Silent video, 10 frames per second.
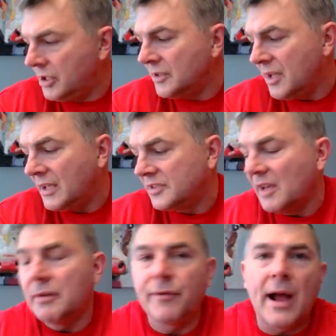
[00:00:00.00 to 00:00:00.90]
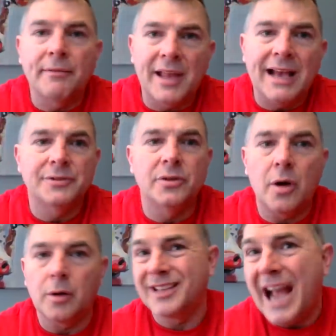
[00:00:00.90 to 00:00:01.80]
she can take
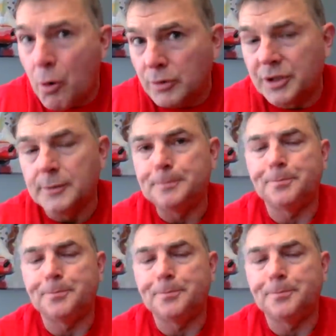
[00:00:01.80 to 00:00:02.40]
$75,000 out